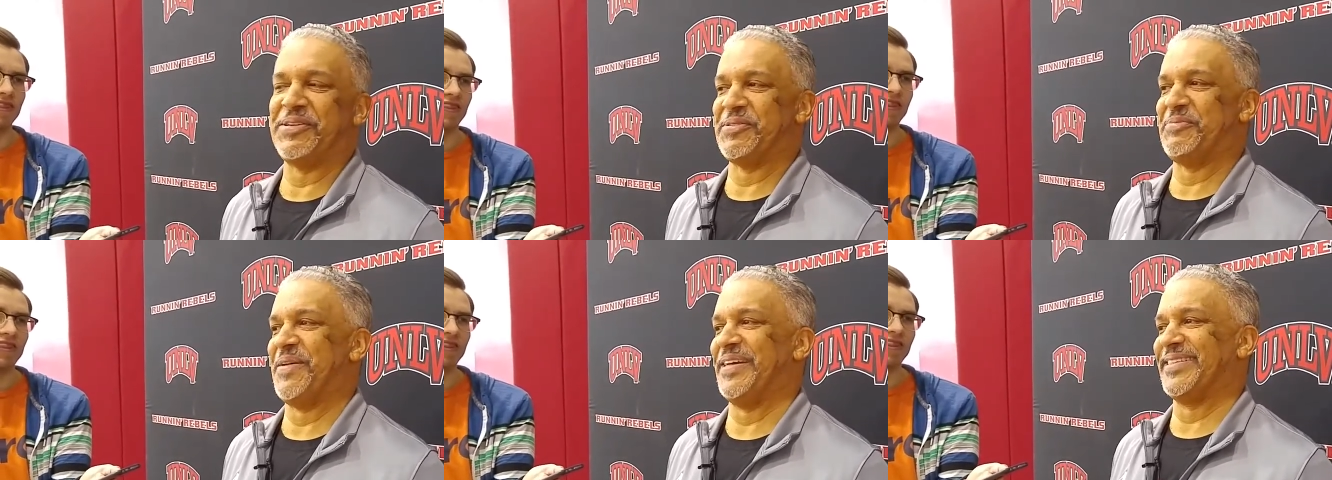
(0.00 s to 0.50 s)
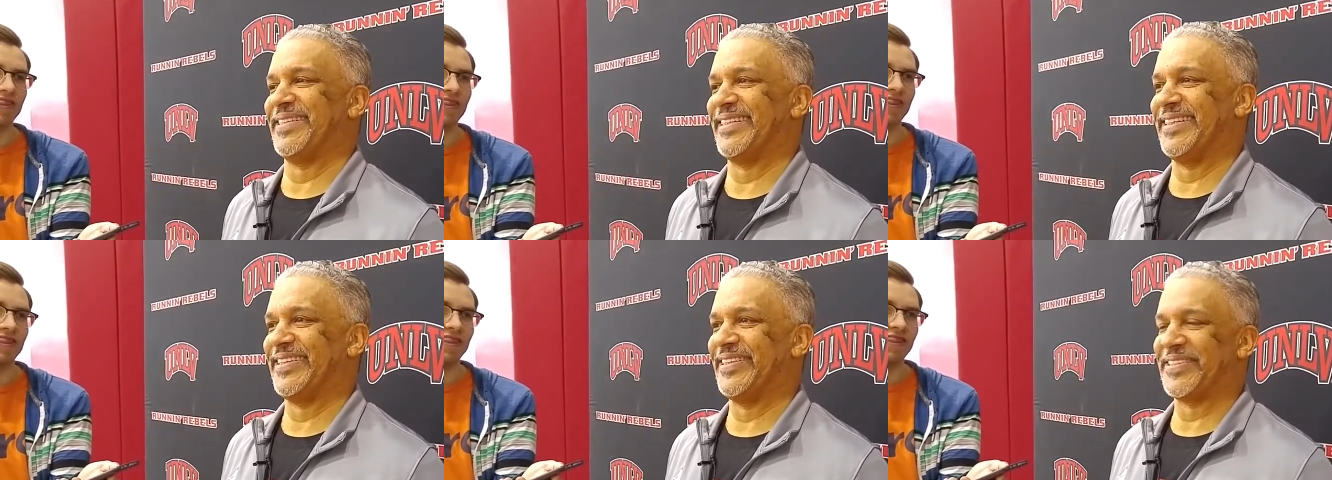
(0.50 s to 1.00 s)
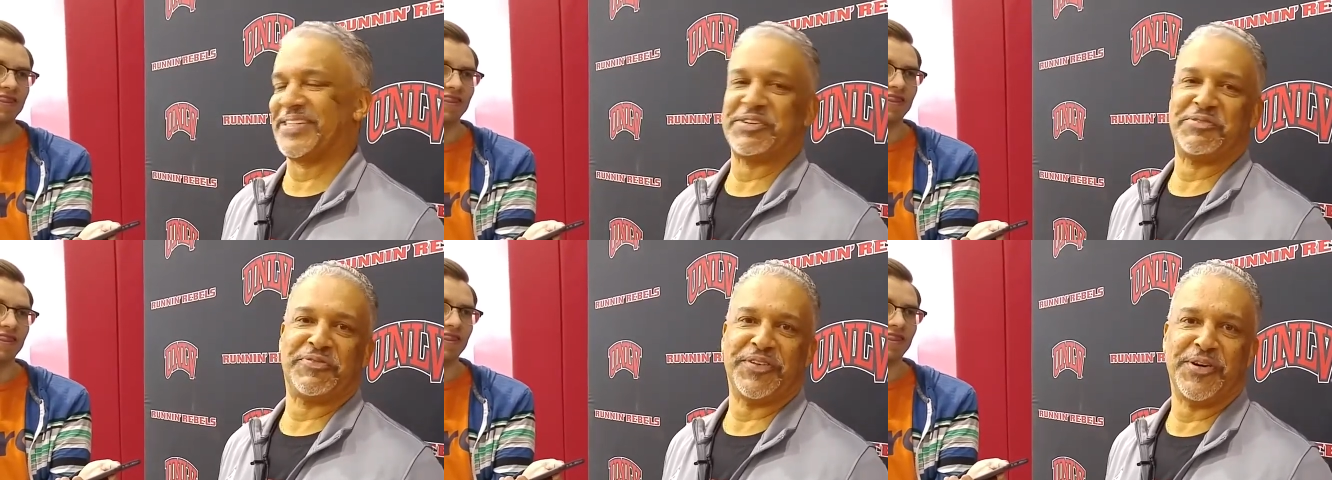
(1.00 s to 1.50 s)
Speaker 1: we just basically
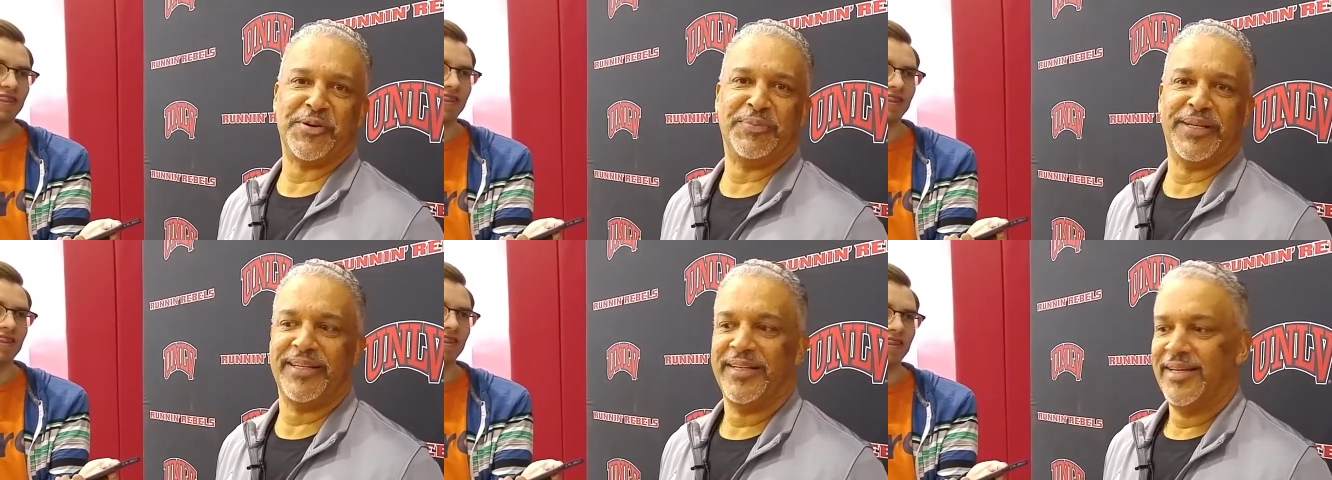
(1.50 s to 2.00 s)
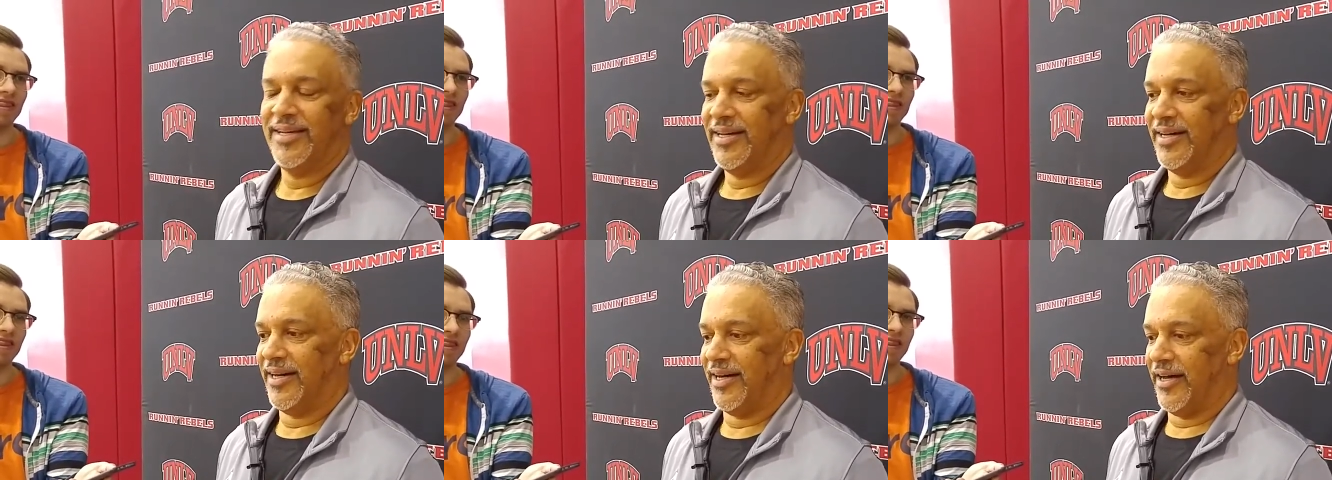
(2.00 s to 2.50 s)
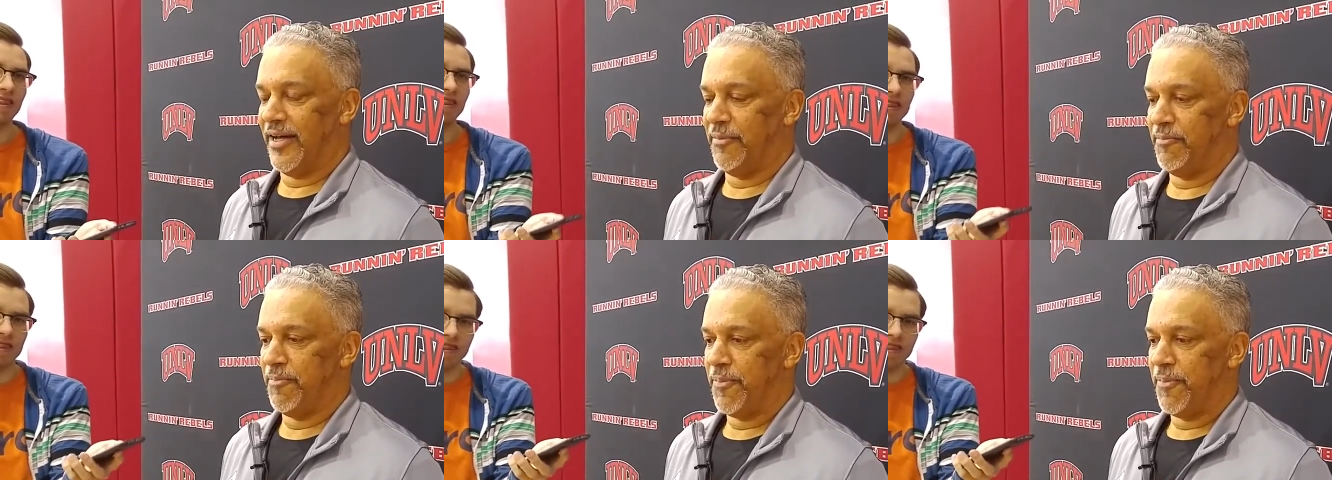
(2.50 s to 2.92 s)
looked at the film and. Um,